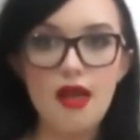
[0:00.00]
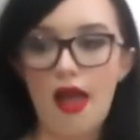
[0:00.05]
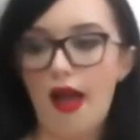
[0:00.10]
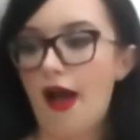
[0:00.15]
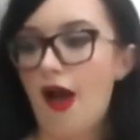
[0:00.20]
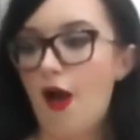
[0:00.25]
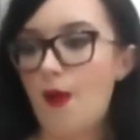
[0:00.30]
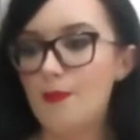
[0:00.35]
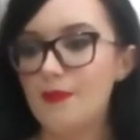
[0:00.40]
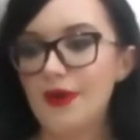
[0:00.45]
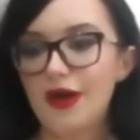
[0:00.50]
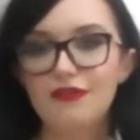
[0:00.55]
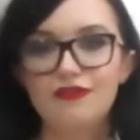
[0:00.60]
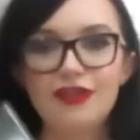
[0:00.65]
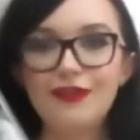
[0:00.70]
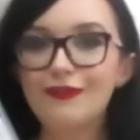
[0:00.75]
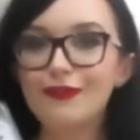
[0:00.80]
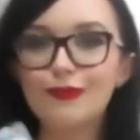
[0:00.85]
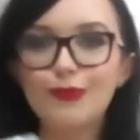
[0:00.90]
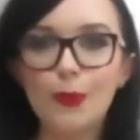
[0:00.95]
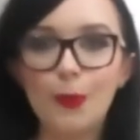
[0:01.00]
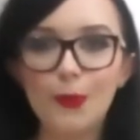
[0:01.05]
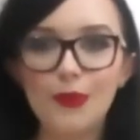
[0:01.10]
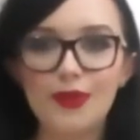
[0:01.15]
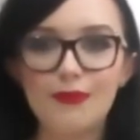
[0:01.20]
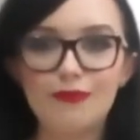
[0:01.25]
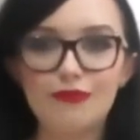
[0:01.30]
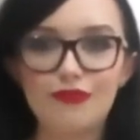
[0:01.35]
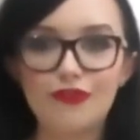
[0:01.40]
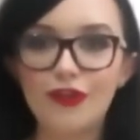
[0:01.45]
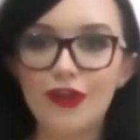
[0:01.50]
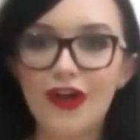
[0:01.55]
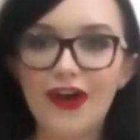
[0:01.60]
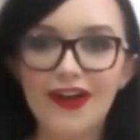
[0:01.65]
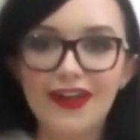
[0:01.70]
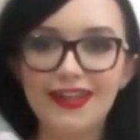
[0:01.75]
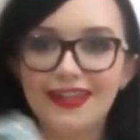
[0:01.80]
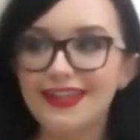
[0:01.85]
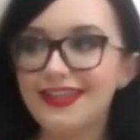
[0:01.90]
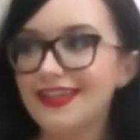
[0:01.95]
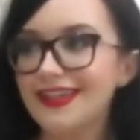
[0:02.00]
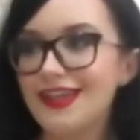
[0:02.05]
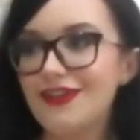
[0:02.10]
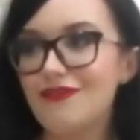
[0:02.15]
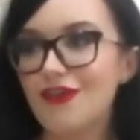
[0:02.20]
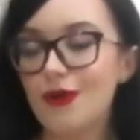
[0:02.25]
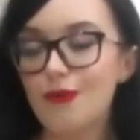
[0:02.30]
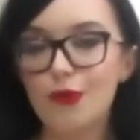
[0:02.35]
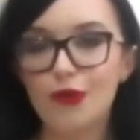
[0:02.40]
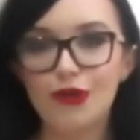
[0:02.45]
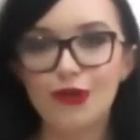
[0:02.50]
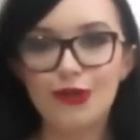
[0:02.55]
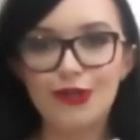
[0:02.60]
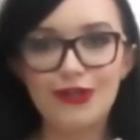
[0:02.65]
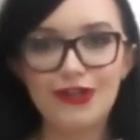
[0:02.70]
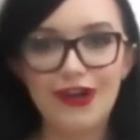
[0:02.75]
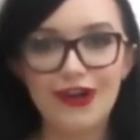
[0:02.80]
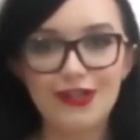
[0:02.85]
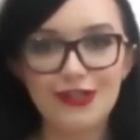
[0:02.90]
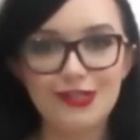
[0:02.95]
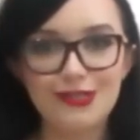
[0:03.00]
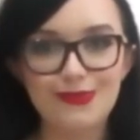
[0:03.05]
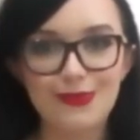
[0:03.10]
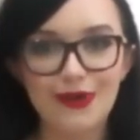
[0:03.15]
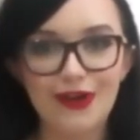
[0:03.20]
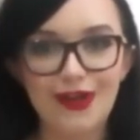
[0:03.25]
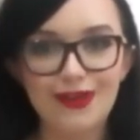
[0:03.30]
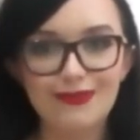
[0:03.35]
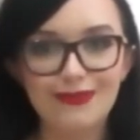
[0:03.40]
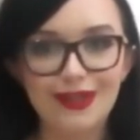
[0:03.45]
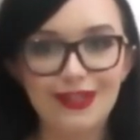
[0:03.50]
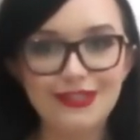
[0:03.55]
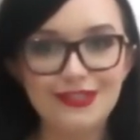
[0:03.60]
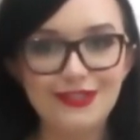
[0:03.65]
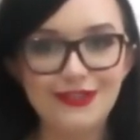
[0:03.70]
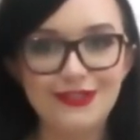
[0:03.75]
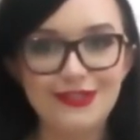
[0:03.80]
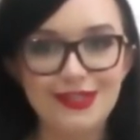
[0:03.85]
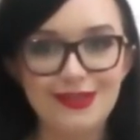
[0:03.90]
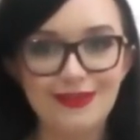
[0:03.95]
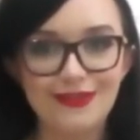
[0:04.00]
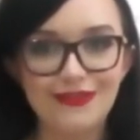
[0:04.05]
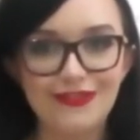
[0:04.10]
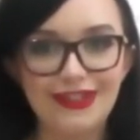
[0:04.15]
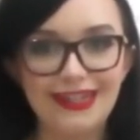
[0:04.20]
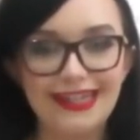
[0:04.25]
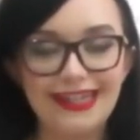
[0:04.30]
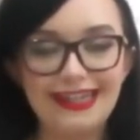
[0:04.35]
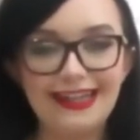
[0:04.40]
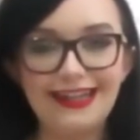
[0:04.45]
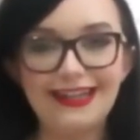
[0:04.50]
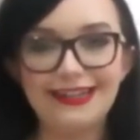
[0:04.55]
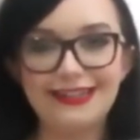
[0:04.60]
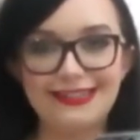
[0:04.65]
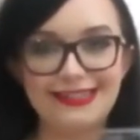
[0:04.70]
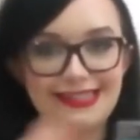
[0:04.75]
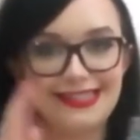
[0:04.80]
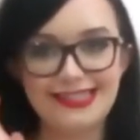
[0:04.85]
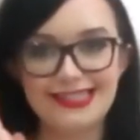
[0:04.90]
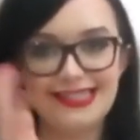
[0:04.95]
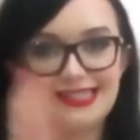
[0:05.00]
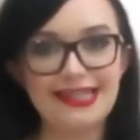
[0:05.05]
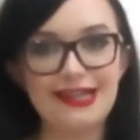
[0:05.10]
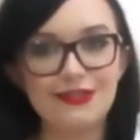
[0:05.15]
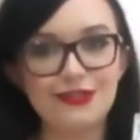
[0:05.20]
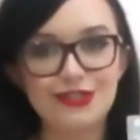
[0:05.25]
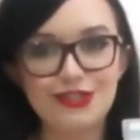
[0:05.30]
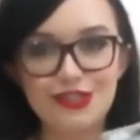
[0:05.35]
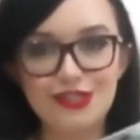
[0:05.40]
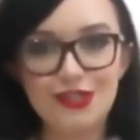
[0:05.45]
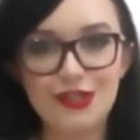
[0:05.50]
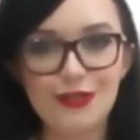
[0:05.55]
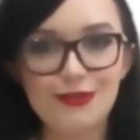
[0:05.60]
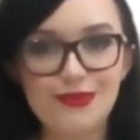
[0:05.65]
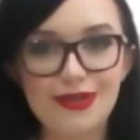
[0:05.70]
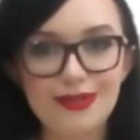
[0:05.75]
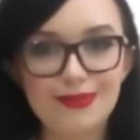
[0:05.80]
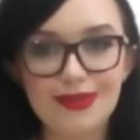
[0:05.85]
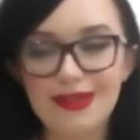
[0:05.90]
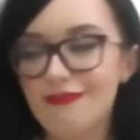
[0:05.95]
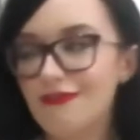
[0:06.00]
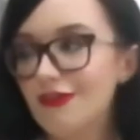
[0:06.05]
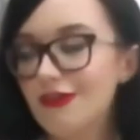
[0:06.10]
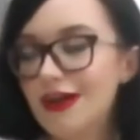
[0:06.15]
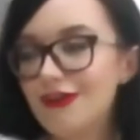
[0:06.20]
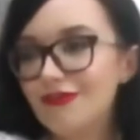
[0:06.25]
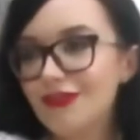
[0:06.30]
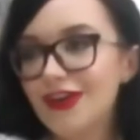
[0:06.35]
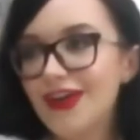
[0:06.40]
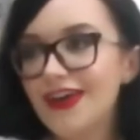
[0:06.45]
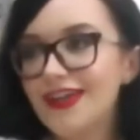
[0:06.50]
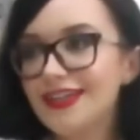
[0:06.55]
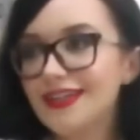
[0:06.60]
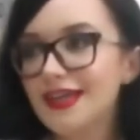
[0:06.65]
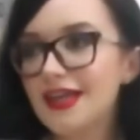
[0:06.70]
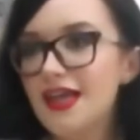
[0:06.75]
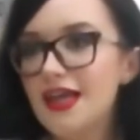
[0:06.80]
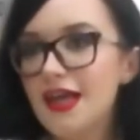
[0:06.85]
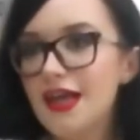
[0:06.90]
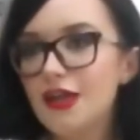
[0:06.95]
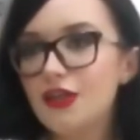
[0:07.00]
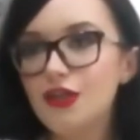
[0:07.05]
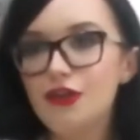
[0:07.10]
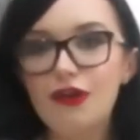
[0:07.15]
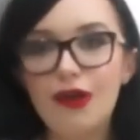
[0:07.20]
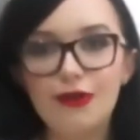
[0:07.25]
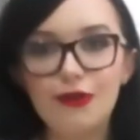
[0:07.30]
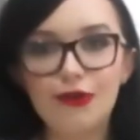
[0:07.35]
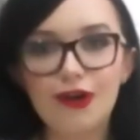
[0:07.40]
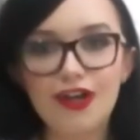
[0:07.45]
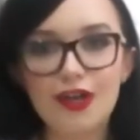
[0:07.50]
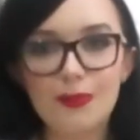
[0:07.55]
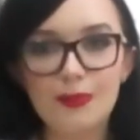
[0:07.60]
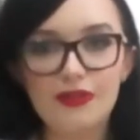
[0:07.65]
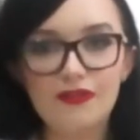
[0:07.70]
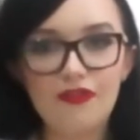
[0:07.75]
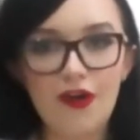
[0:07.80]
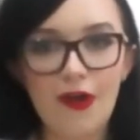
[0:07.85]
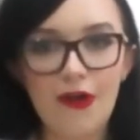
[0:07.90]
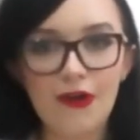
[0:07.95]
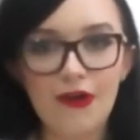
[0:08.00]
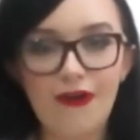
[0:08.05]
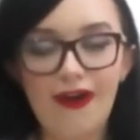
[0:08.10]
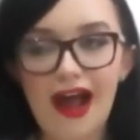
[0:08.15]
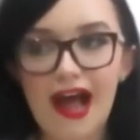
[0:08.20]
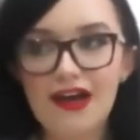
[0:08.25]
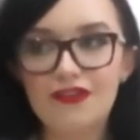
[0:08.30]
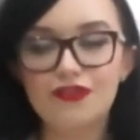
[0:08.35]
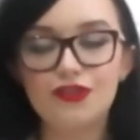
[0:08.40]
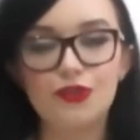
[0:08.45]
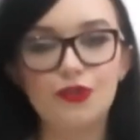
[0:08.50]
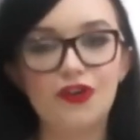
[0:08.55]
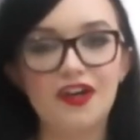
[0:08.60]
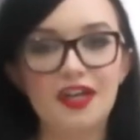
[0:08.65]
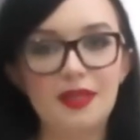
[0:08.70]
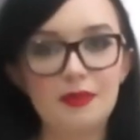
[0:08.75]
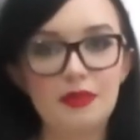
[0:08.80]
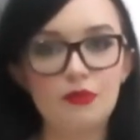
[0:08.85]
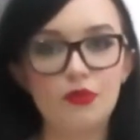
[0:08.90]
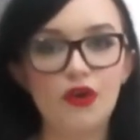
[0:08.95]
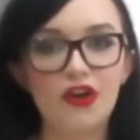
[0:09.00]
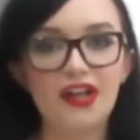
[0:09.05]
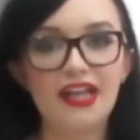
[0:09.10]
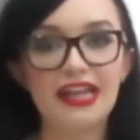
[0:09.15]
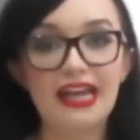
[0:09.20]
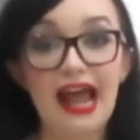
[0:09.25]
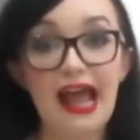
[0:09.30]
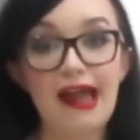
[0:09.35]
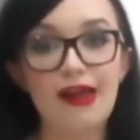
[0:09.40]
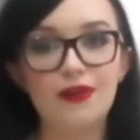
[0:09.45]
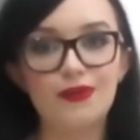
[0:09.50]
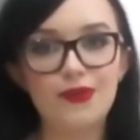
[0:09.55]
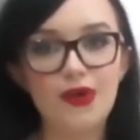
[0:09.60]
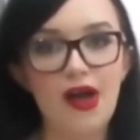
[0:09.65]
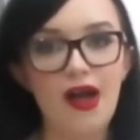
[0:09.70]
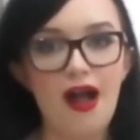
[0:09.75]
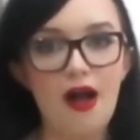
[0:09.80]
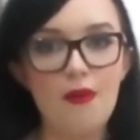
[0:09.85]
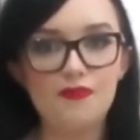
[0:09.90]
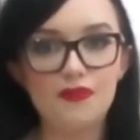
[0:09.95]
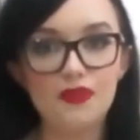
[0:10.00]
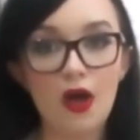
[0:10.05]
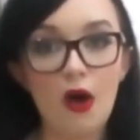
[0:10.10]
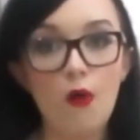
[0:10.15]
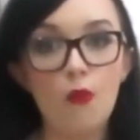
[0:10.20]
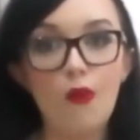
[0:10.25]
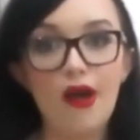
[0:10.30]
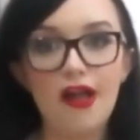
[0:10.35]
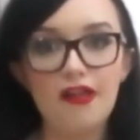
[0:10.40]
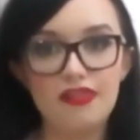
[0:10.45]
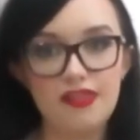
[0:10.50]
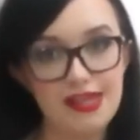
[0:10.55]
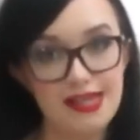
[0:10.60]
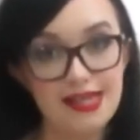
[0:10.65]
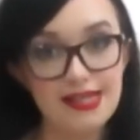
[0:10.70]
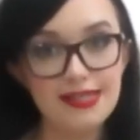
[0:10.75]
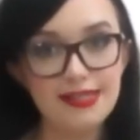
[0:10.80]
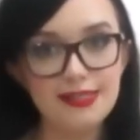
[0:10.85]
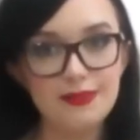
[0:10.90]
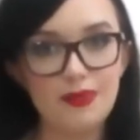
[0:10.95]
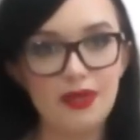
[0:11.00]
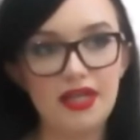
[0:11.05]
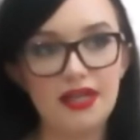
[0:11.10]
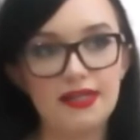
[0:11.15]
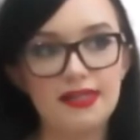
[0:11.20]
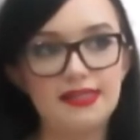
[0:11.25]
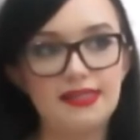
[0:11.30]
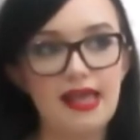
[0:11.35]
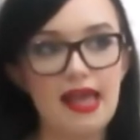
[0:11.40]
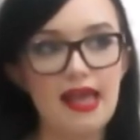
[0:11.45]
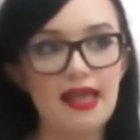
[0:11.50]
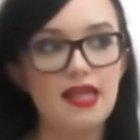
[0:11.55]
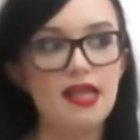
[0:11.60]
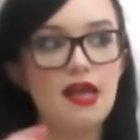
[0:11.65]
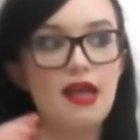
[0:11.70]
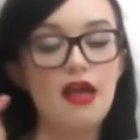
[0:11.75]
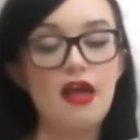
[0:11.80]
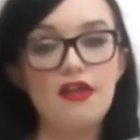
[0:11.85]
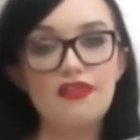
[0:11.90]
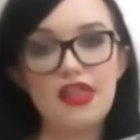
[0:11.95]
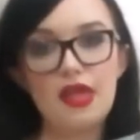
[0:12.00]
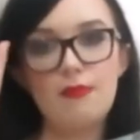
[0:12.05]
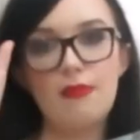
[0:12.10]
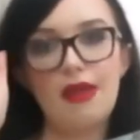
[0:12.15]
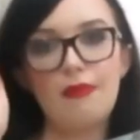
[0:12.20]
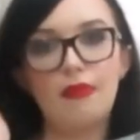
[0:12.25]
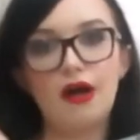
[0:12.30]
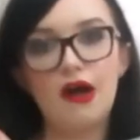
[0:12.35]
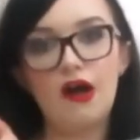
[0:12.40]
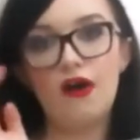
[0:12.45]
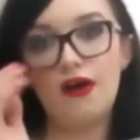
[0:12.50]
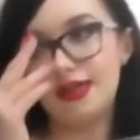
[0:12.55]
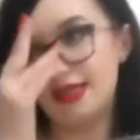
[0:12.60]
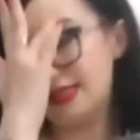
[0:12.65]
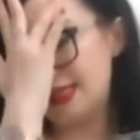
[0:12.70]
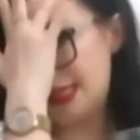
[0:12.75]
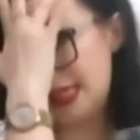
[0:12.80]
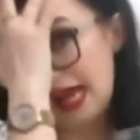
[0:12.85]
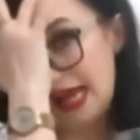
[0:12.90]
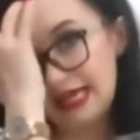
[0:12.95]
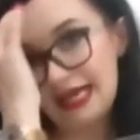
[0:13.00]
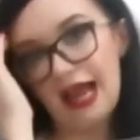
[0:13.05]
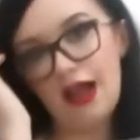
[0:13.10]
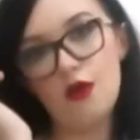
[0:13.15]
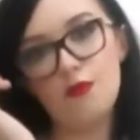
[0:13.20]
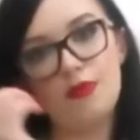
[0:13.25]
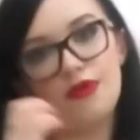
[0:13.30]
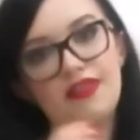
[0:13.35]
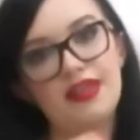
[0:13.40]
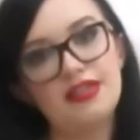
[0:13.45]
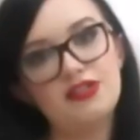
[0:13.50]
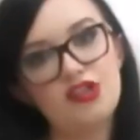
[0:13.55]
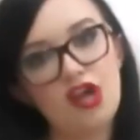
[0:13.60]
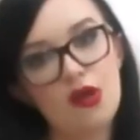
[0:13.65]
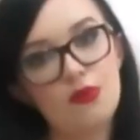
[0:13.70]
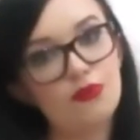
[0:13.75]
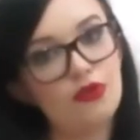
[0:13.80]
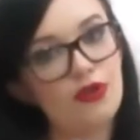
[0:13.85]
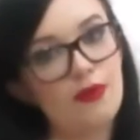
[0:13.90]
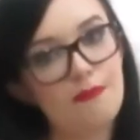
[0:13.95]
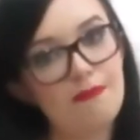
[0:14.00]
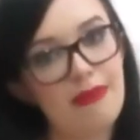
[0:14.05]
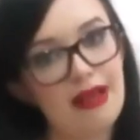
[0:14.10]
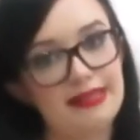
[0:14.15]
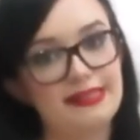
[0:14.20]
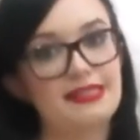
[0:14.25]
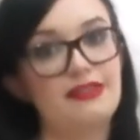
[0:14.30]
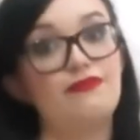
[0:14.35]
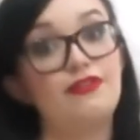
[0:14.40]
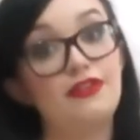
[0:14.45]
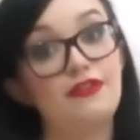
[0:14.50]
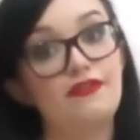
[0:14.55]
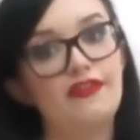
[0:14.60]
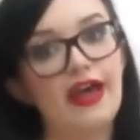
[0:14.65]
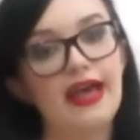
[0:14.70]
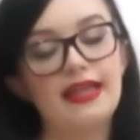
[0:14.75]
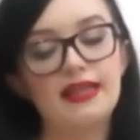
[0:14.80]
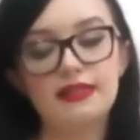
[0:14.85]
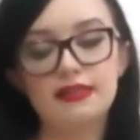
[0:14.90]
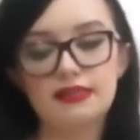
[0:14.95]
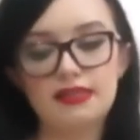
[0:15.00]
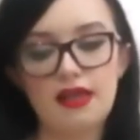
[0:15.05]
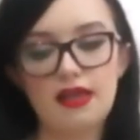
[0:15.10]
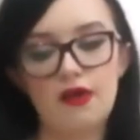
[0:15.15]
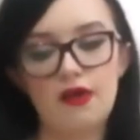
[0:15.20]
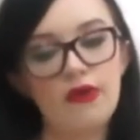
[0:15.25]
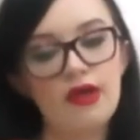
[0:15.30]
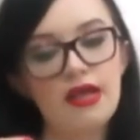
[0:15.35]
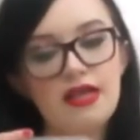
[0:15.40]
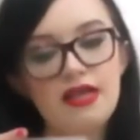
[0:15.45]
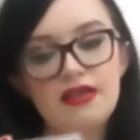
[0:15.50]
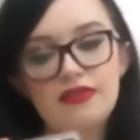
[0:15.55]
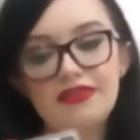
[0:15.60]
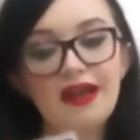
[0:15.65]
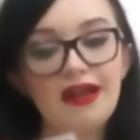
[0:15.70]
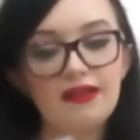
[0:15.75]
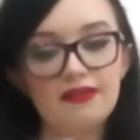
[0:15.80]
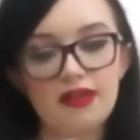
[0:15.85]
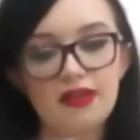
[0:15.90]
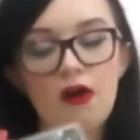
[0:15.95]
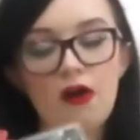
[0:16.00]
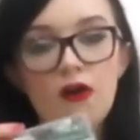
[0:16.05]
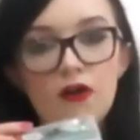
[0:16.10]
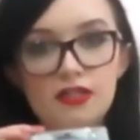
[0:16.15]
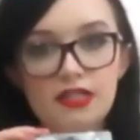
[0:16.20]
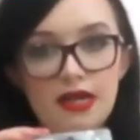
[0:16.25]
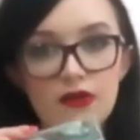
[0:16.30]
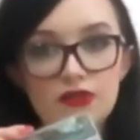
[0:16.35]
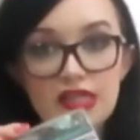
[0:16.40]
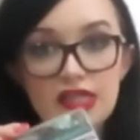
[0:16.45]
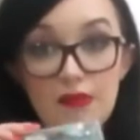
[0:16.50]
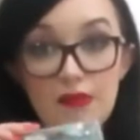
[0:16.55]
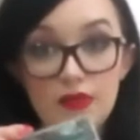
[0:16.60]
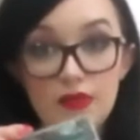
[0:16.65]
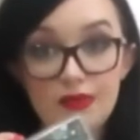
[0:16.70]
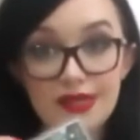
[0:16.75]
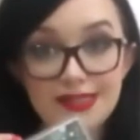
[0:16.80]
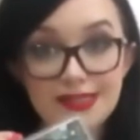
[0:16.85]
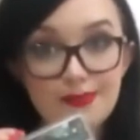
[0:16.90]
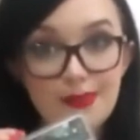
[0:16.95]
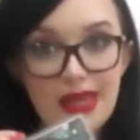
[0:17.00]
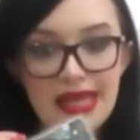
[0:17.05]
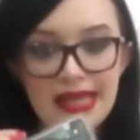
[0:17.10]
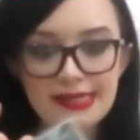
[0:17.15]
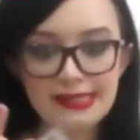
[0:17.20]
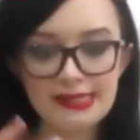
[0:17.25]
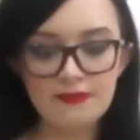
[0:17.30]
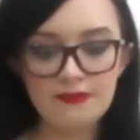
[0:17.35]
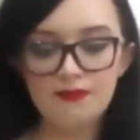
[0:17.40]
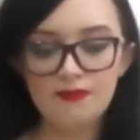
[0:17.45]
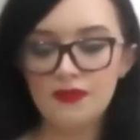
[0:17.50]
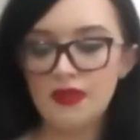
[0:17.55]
I've even worn them for, like, if I want to look nice when I'm like doing something really, like, it just sounds stupid, but if you're ever like, you know, you're going to be photographed and you're going to be working out, I'll wear these because they make my eyes stand out, but they don't look massively fake. So they're the Ardell Demi Whispers.